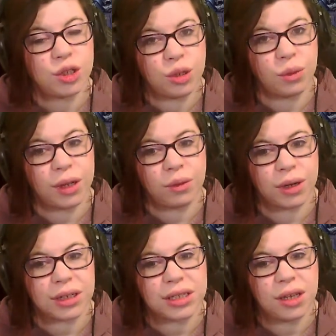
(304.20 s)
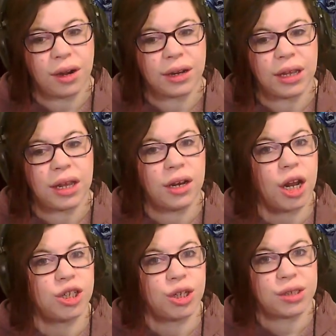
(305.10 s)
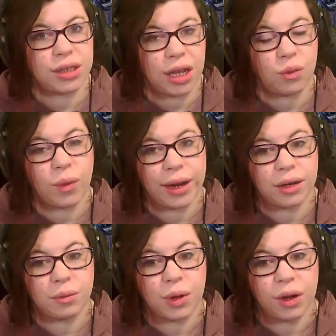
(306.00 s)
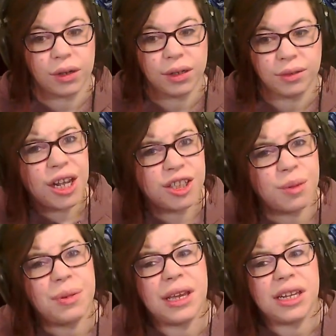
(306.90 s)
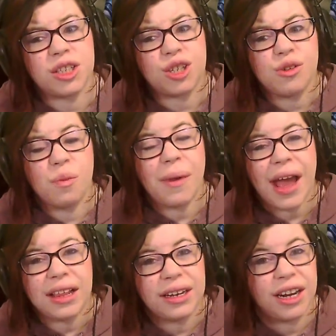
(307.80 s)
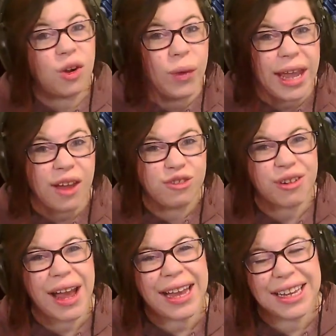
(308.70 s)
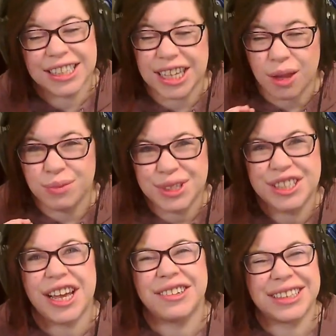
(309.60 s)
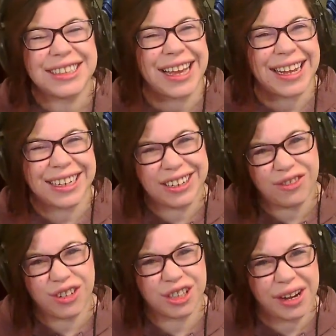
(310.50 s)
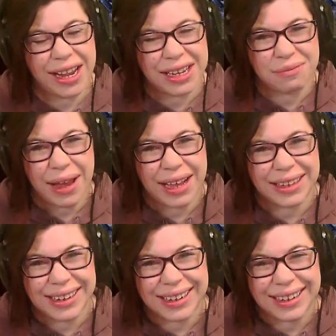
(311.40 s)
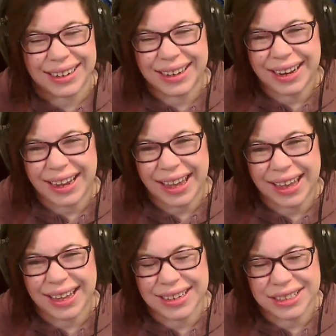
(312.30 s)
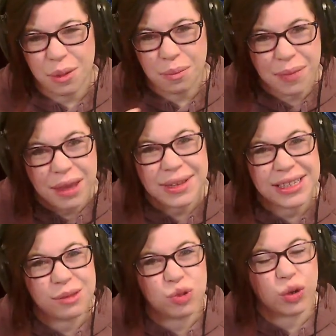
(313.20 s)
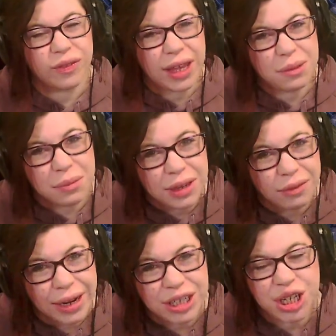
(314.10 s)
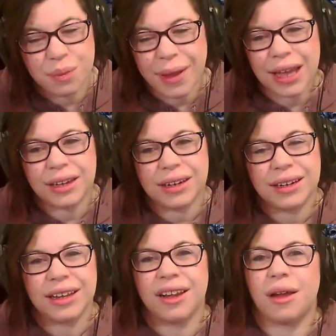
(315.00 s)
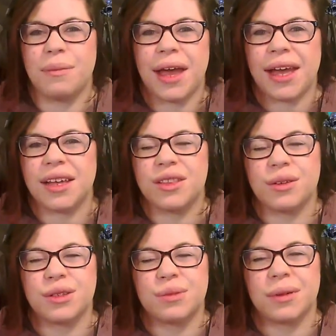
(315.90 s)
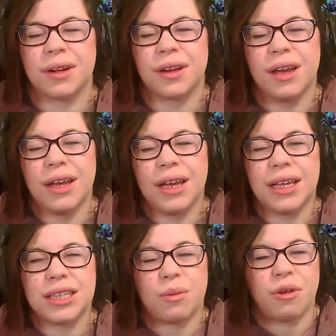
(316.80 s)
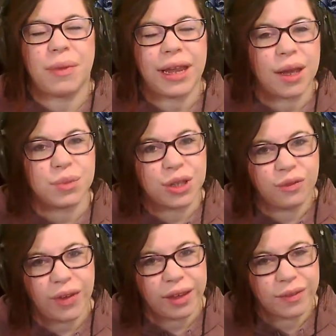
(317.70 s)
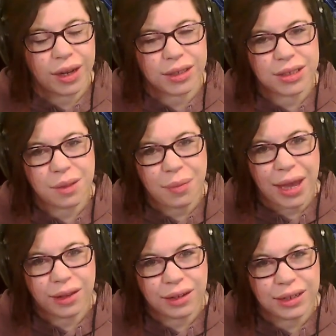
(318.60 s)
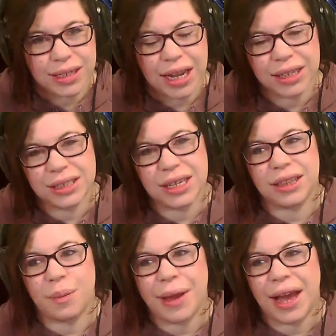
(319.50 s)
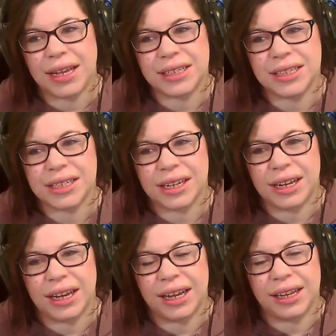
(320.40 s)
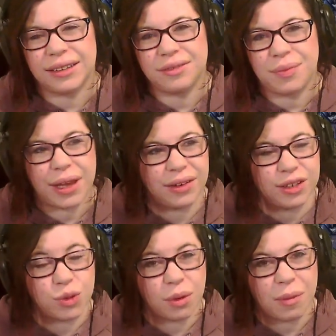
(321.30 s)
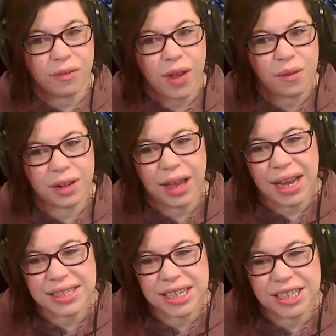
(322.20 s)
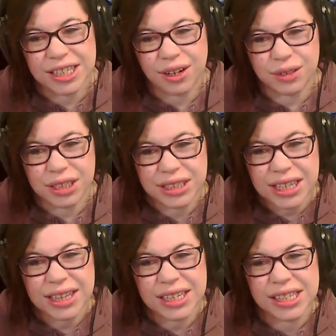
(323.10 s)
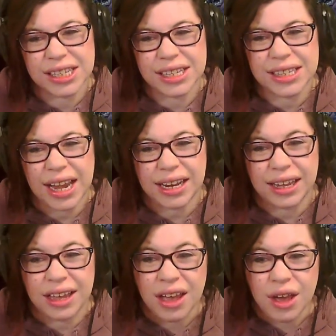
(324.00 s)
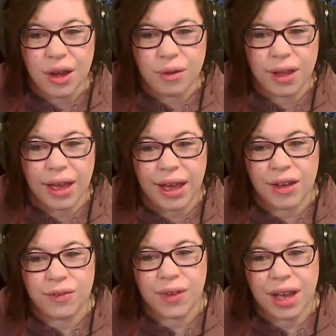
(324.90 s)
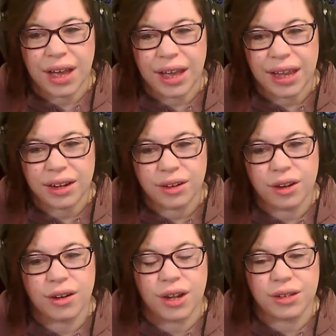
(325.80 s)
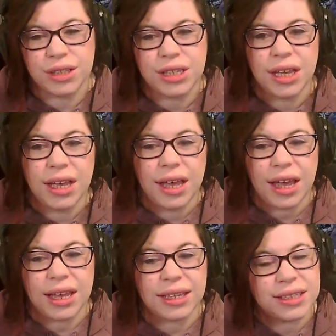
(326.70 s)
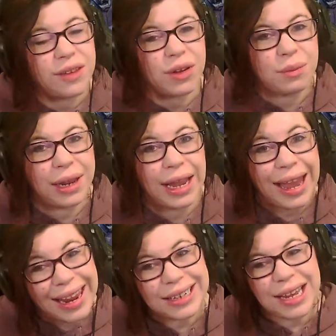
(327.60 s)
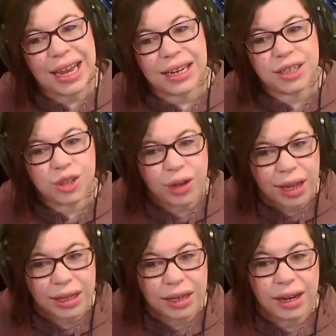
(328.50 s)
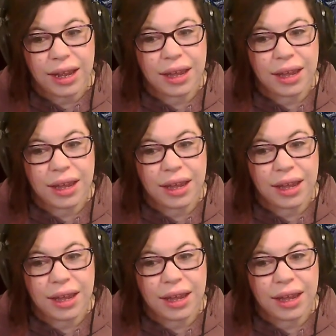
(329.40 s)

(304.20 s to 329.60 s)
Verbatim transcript: to what you are discarding and not just a random card. Jumping into Paladin, we have dragons. I'm so excited for Dragon Paladin. And maybe some sort of like mid rangey Paladin can come back. Those were some of my absolute favorites Paladin decks in the past. Uh, Paladin's one of my favorite classes. So to see this is exciting. We have uh, Anachronos, a seven mana, eight, eight dragon,